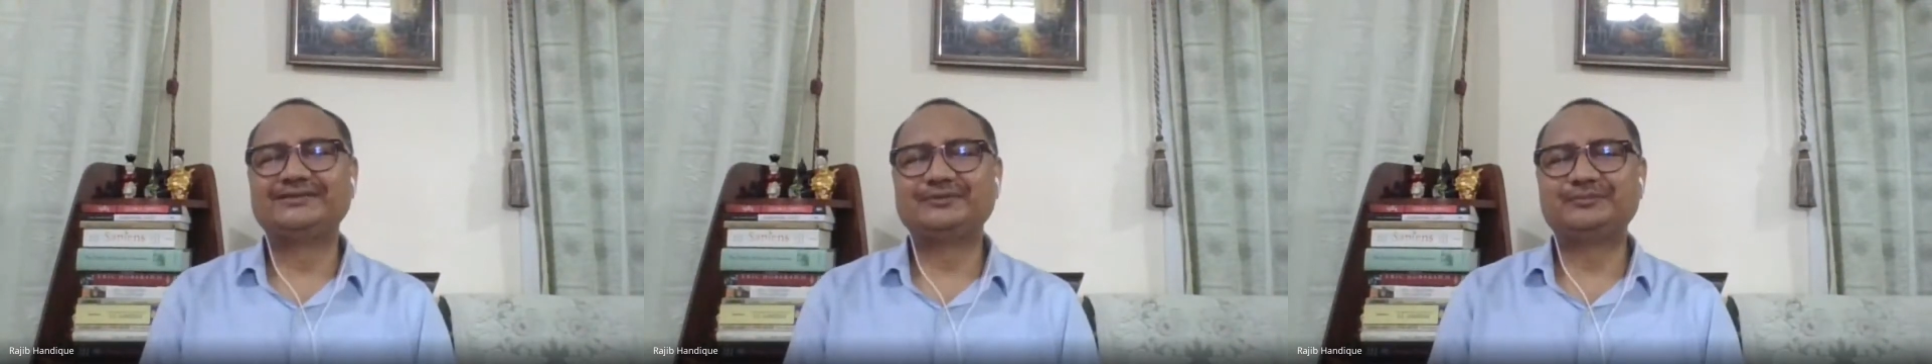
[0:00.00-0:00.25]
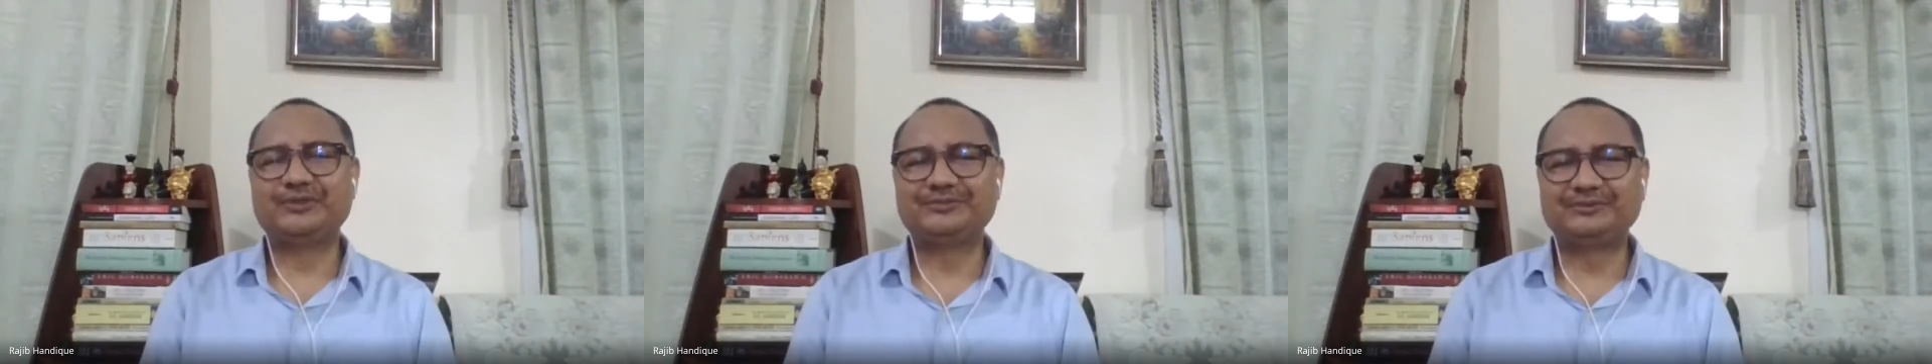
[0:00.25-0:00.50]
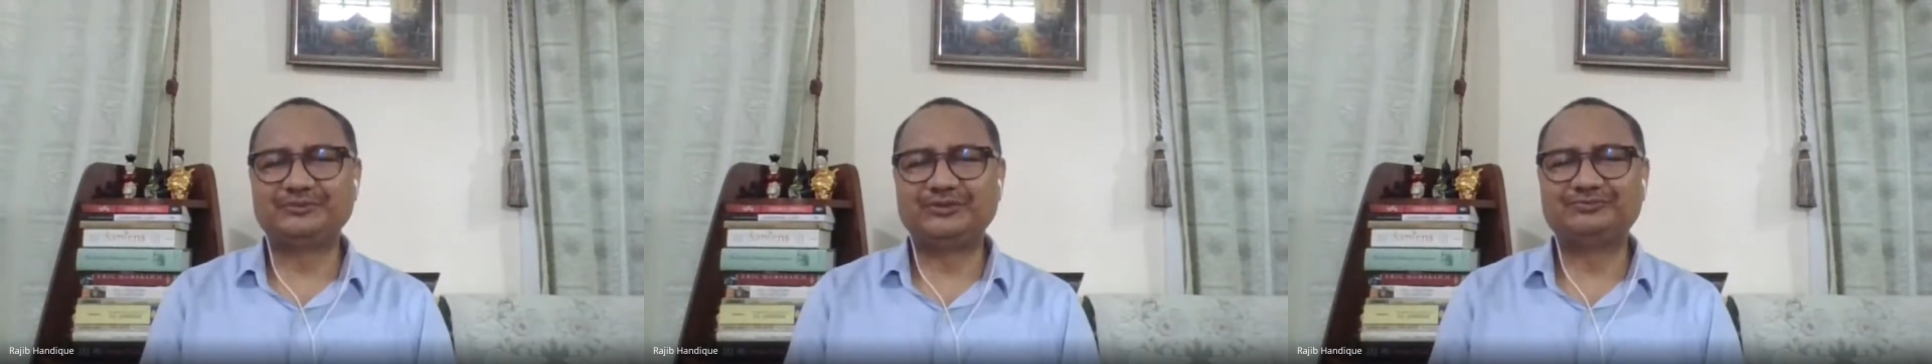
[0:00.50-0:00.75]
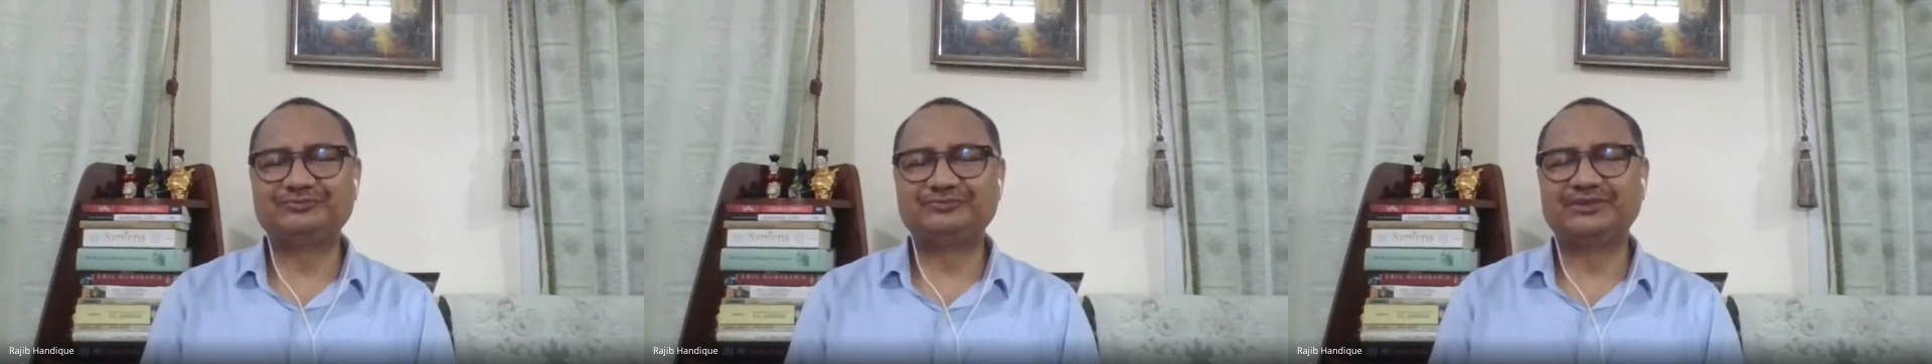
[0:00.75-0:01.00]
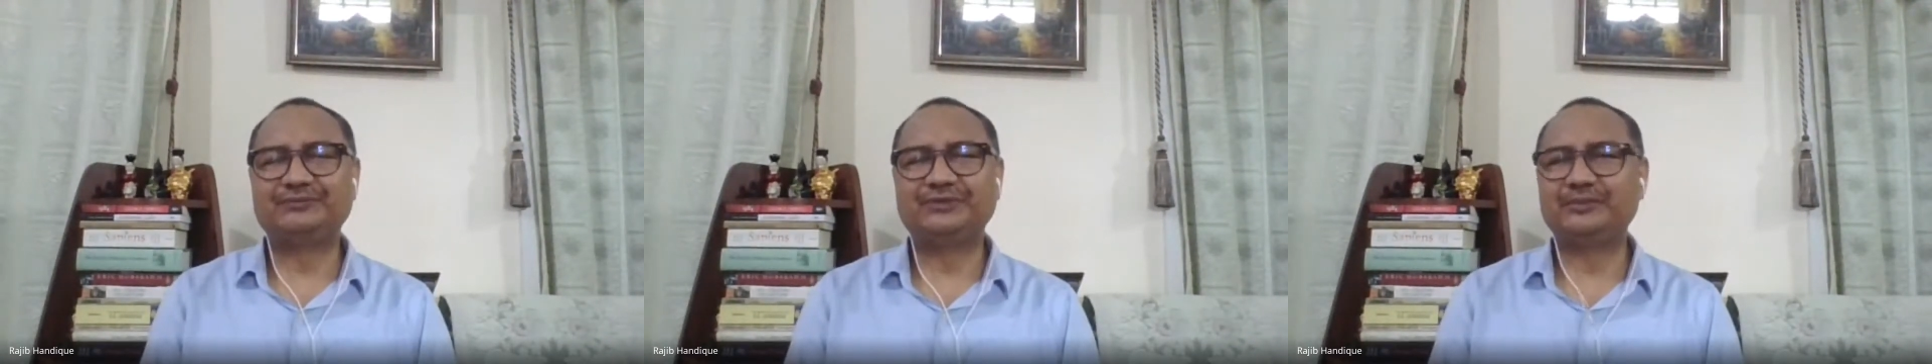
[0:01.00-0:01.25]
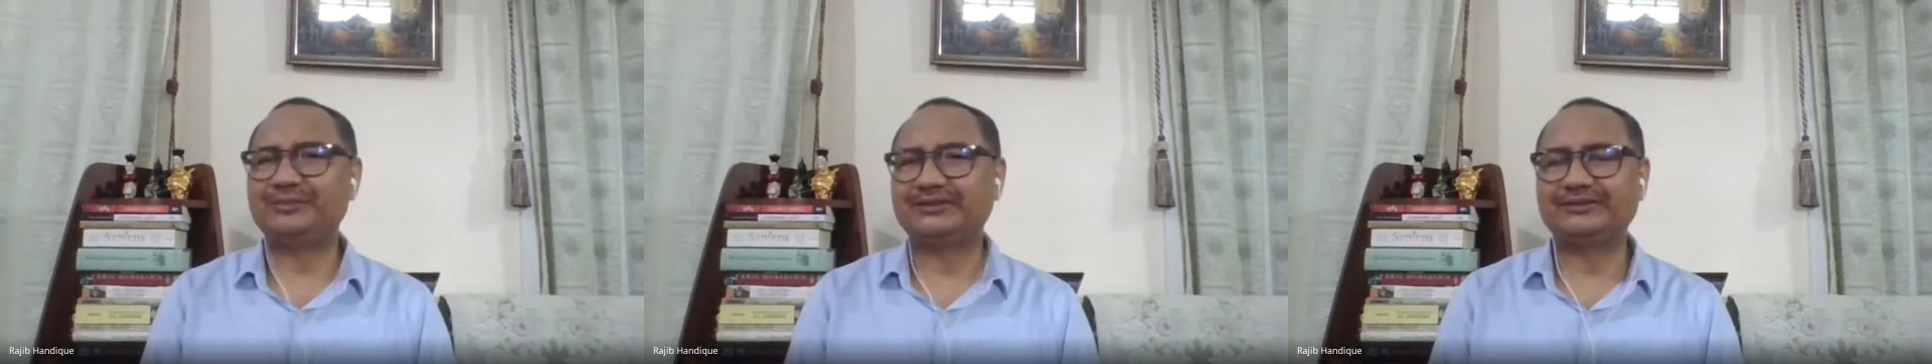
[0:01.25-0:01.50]
is the problem of
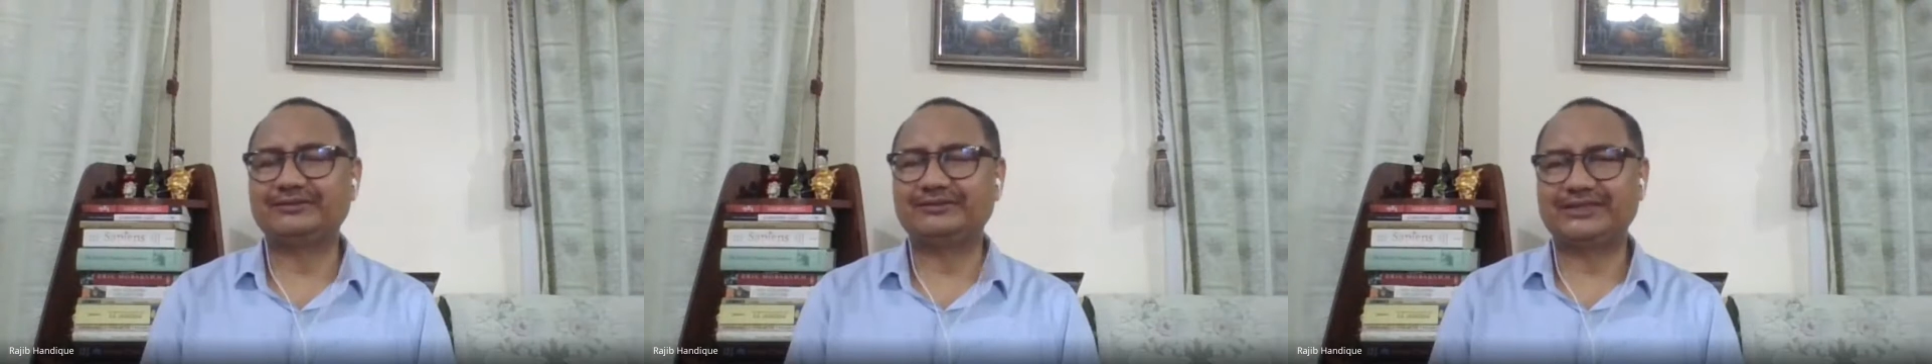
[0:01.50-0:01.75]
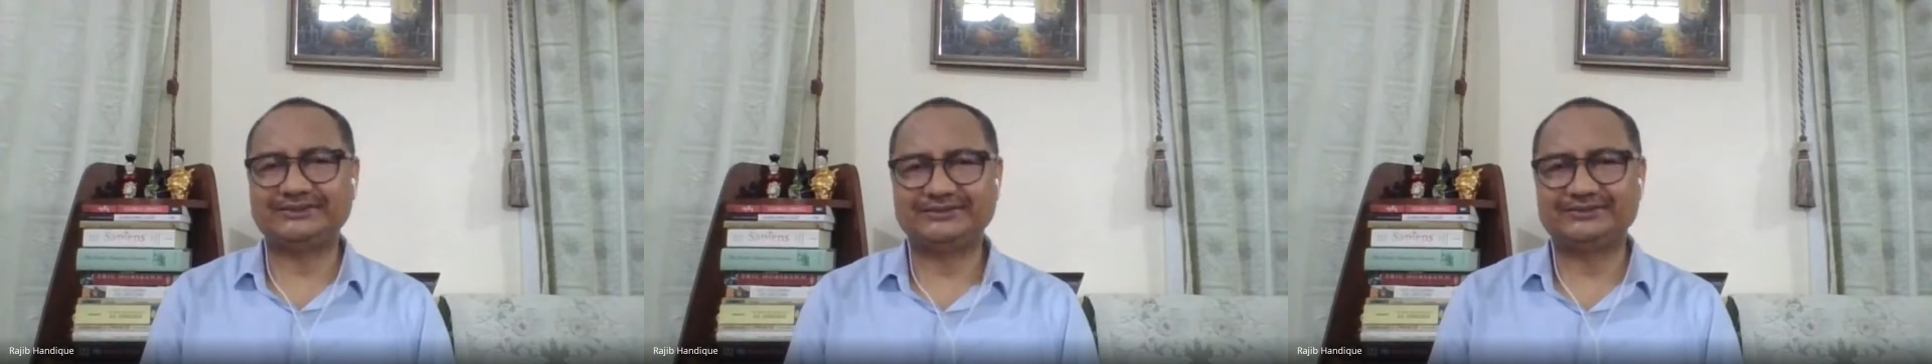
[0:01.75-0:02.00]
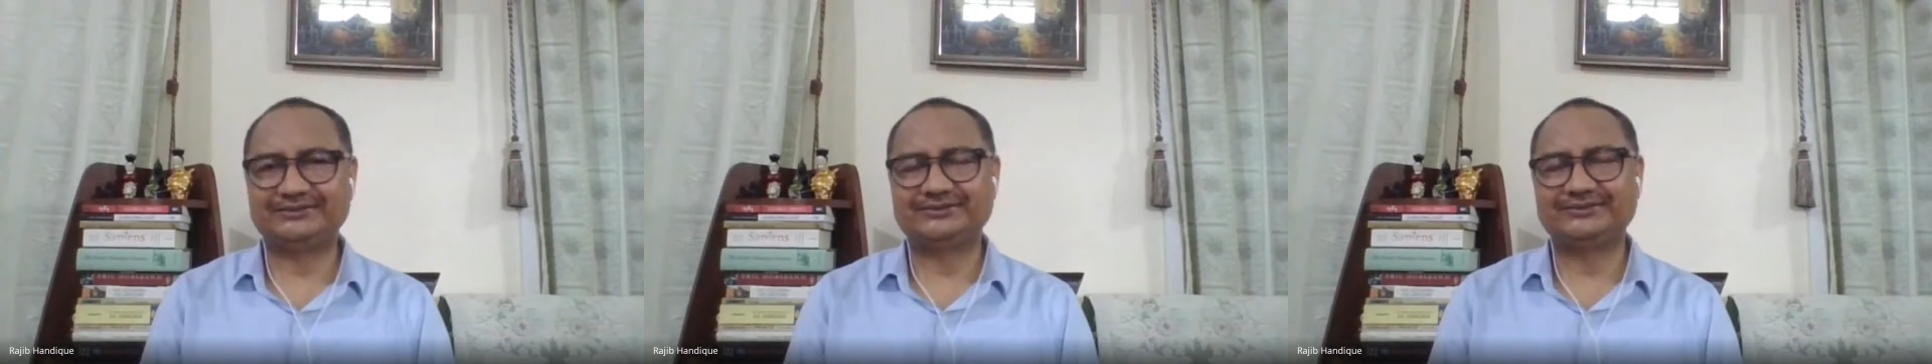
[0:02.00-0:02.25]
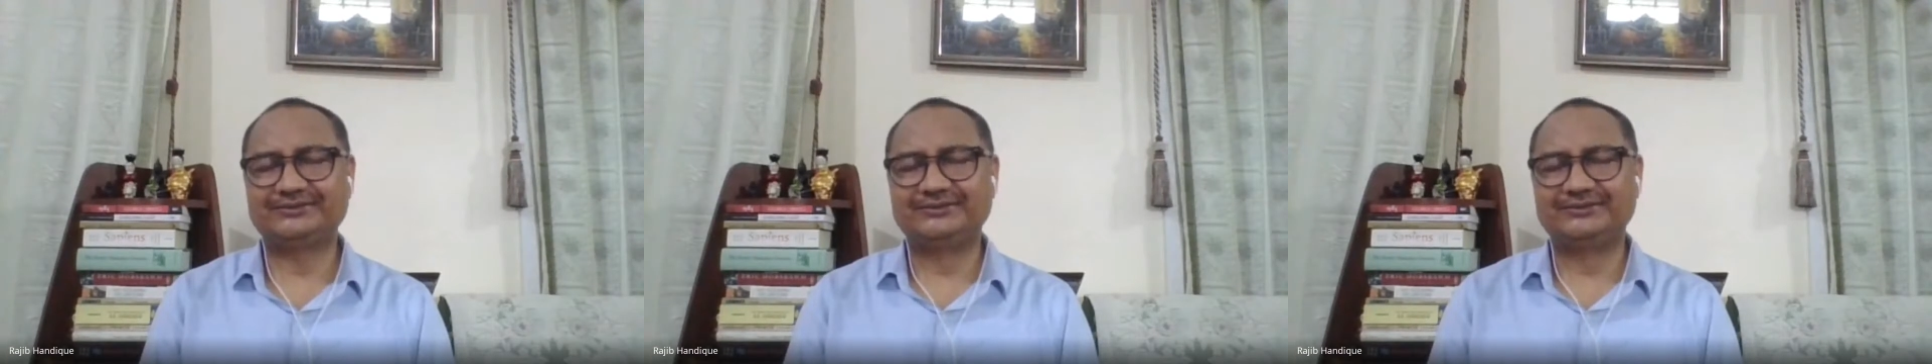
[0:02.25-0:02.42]
environmental crisis,